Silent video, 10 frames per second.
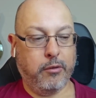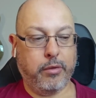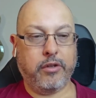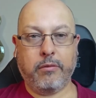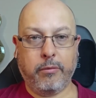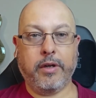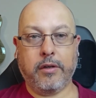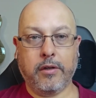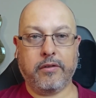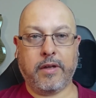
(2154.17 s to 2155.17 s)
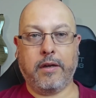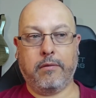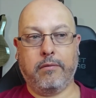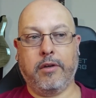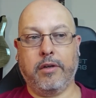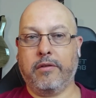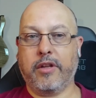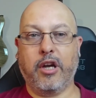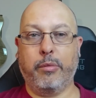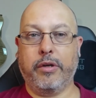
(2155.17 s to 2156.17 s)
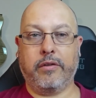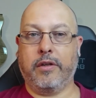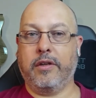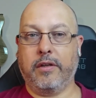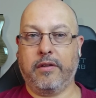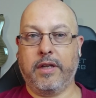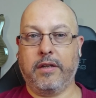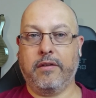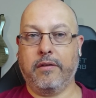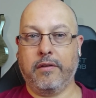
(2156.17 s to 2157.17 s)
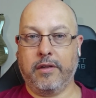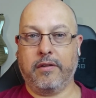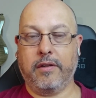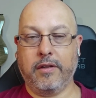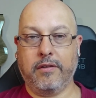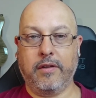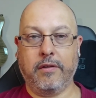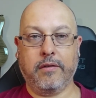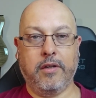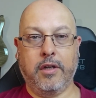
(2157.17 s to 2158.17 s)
but some of mine looked at like Starbucks in the 1980s and 1990s.